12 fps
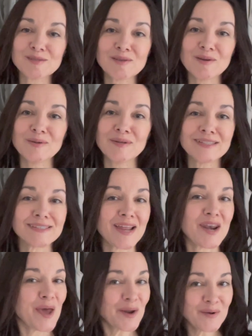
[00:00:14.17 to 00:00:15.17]
So it's
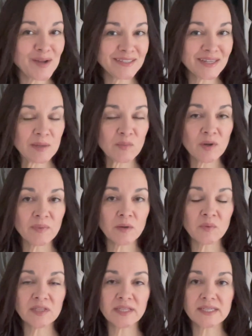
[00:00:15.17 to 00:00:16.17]
not around anymore, but I
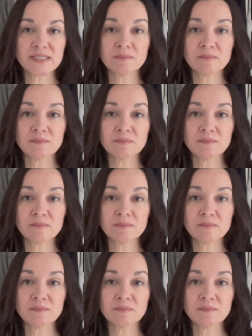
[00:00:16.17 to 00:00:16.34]
will link